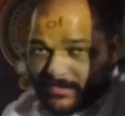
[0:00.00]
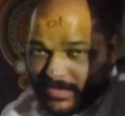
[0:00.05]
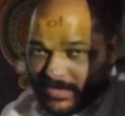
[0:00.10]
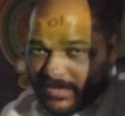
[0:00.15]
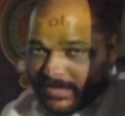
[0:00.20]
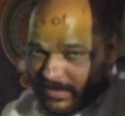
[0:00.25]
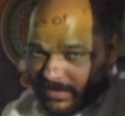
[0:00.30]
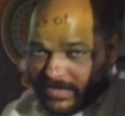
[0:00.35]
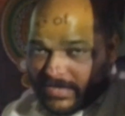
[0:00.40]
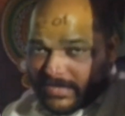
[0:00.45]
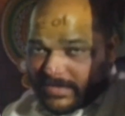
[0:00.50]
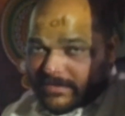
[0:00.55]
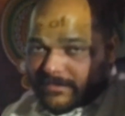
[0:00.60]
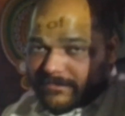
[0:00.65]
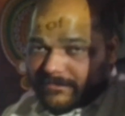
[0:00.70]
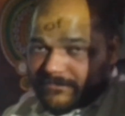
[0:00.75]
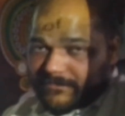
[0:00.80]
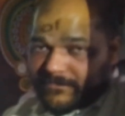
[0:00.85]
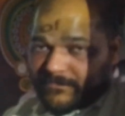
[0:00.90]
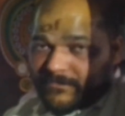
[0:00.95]
the
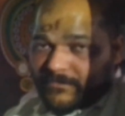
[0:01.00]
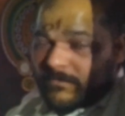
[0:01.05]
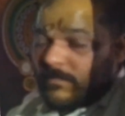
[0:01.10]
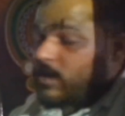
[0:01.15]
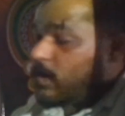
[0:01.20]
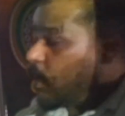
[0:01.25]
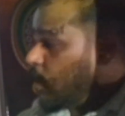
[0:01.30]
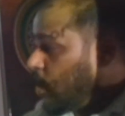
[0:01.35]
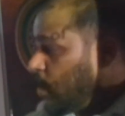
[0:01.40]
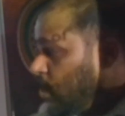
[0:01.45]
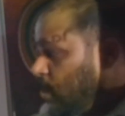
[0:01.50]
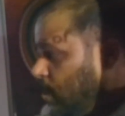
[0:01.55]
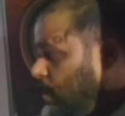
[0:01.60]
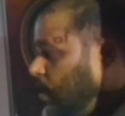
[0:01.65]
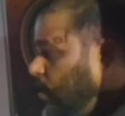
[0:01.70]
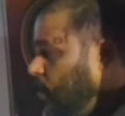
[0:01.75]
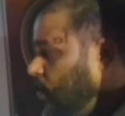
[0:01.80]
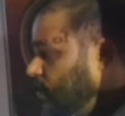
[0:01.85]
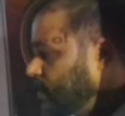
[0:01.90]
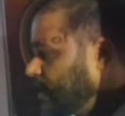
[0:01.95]
color
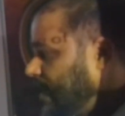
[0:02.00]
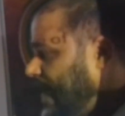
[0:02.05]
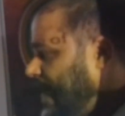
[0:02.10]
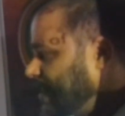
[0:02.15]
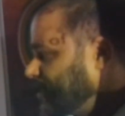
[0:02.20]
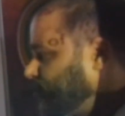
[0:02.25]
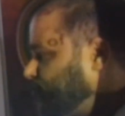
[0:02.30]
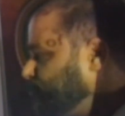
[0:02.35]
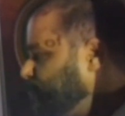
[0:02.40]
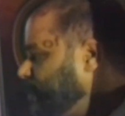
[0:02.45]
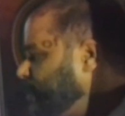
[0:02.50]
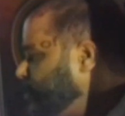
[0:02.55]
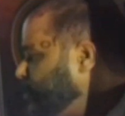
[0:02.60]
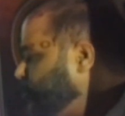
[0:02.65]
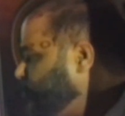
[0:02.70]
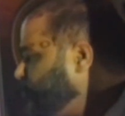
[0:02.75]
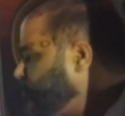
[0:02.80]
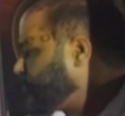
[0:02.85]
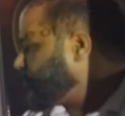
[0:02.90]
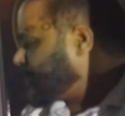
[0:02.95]
gold has been
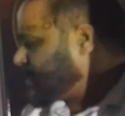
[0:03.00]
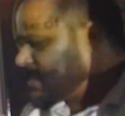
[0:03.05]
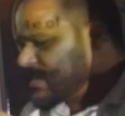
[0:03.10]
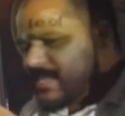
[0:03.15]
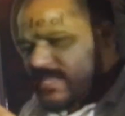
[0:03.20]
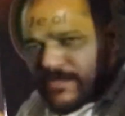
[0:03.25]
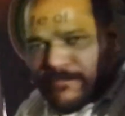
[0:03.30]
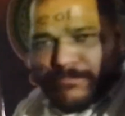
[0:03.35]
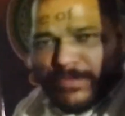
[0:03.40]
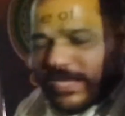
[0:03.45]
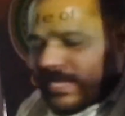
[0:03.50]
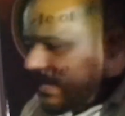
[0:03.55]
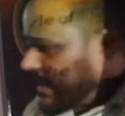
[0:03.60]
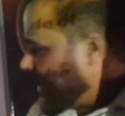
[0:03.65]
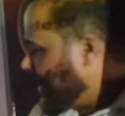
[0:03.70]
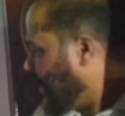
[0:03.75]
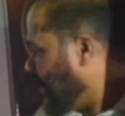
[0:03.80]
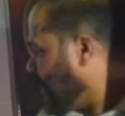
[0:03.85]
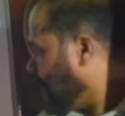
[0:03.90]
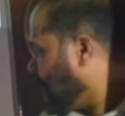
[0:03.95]
used
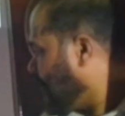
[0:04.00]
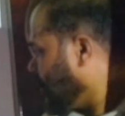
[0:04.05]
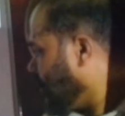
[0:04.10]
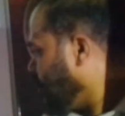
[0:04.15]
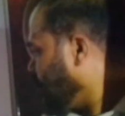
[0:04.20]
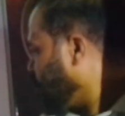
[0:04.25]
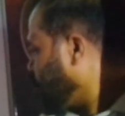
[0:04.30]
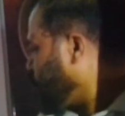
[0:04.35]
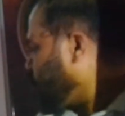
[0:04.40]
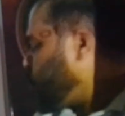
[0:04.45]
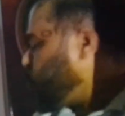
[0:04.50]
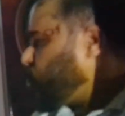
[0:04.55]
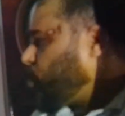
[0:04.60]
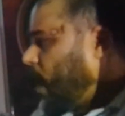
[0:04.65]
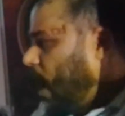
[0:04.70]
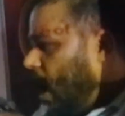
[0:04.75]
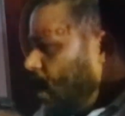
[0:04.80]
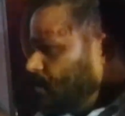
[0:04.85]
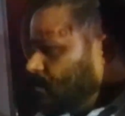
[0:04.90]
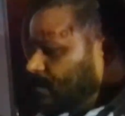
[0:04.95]
liberally
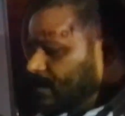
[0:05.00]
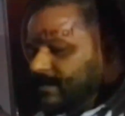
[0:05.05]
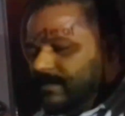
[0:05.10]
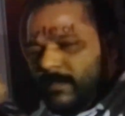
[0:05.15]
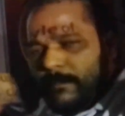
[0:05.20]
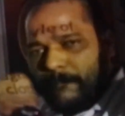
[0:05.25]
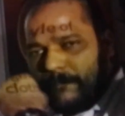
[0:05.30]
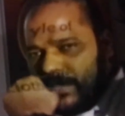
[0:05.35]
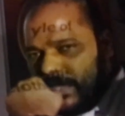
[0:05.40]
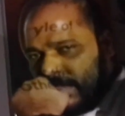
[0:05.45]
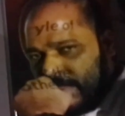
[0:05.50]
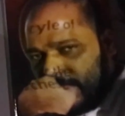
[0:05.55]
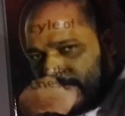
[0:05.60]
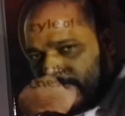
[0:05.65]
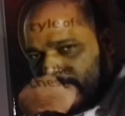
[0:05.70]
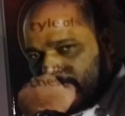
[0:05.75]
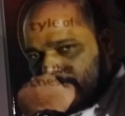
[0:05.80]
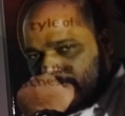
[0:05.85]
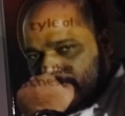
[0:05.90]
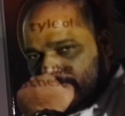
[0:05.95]
throughout the
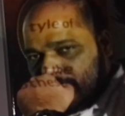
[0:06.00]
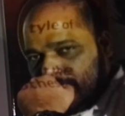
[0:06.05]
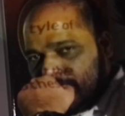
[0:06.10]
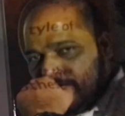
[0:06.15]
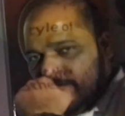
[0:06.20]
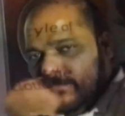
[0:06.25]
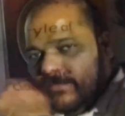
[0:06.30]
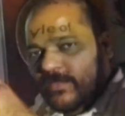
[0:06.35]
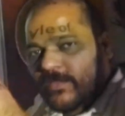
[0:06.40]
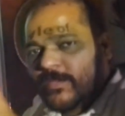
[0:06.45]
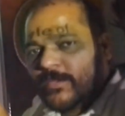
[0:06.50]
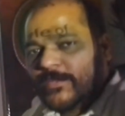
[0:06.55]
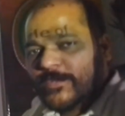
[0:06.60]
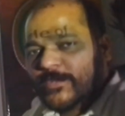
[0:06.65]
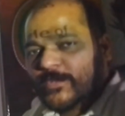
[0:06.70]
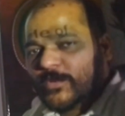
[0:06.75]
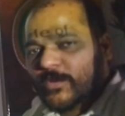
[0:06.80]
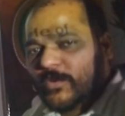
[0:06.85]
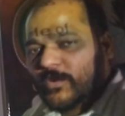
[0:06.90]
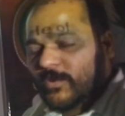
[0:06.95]
painting.
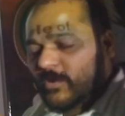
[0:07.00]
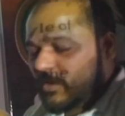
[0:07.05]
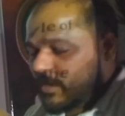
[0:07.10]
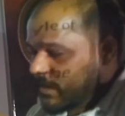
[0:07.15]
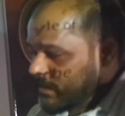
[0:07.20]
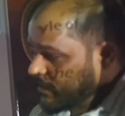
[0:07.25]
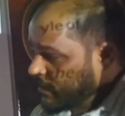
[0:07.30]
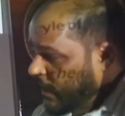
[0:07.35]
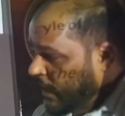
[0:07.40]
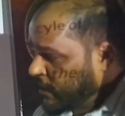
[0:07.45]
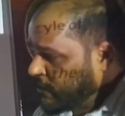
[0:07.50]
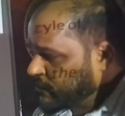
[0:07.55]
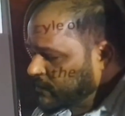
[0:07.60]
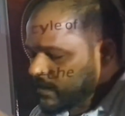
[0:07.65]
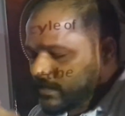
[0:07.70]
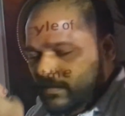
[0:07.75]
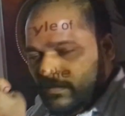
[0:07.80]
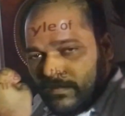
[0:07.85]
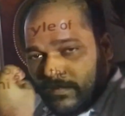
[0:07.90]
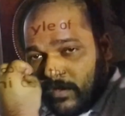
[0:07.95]
So they are
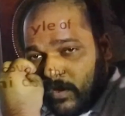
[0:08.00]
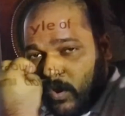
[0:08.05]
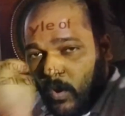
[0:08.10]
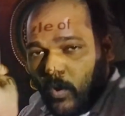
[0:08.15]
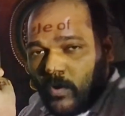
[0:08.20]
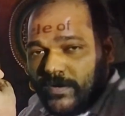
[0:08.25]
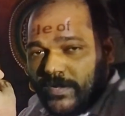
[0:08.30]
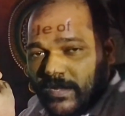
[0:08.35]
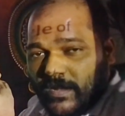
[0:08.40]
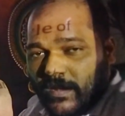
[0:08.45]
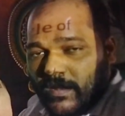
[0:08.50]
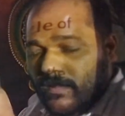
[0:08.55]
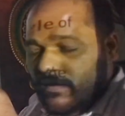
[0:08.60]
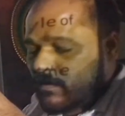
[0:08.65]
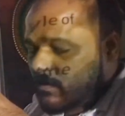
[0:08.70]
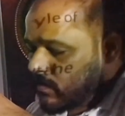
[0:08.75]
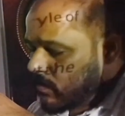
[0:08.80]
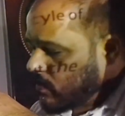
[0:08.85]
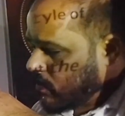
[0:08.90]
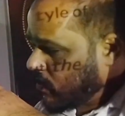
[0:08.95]
using gold
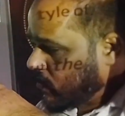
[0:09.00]
color